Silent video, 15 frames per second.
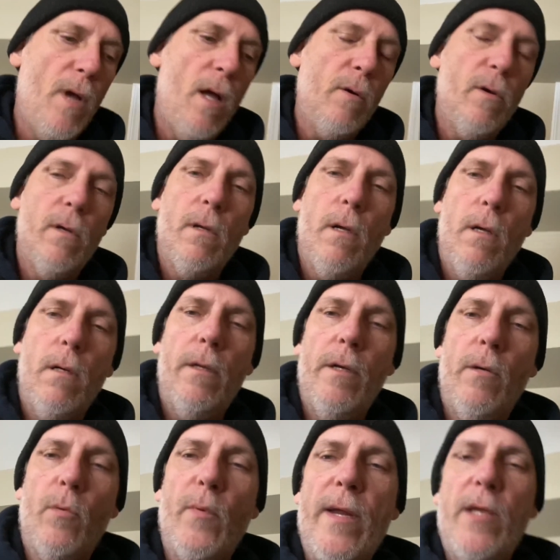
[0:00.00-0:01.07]
uh, you know
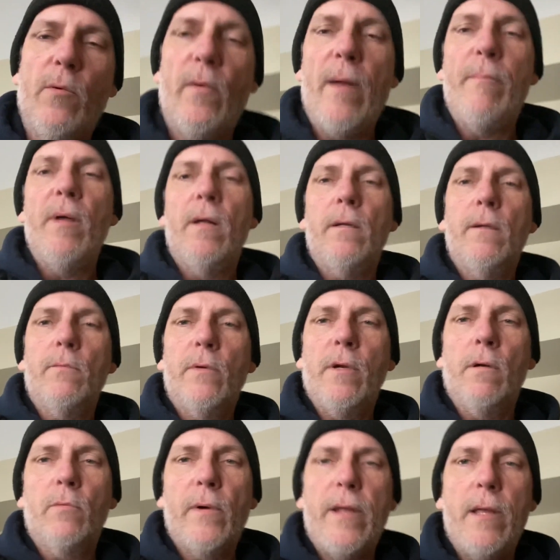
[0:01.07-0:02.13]
re rebuild you
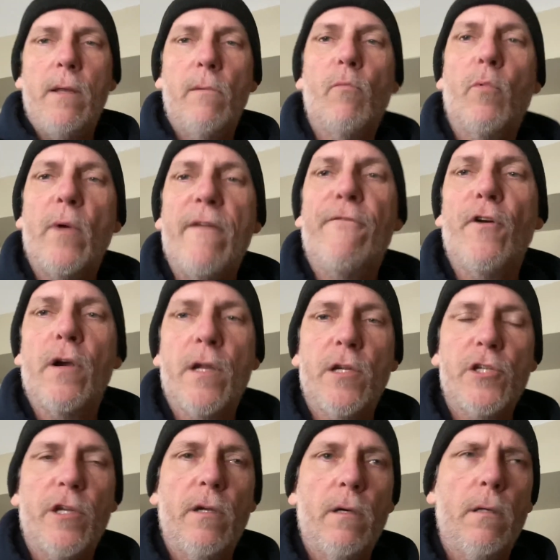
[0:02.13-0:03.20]
know re
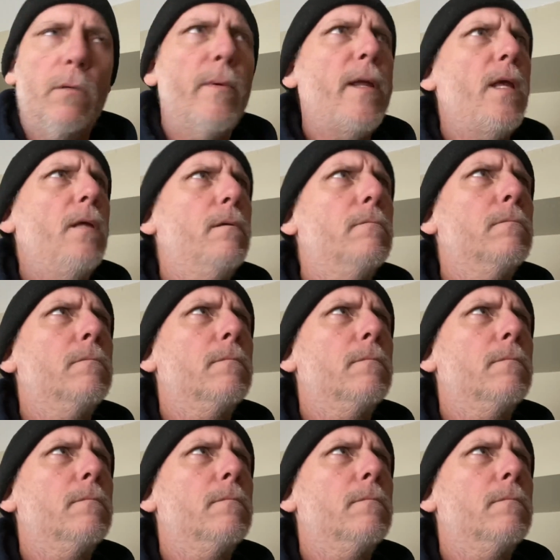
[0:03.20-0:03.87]
refurnish it or re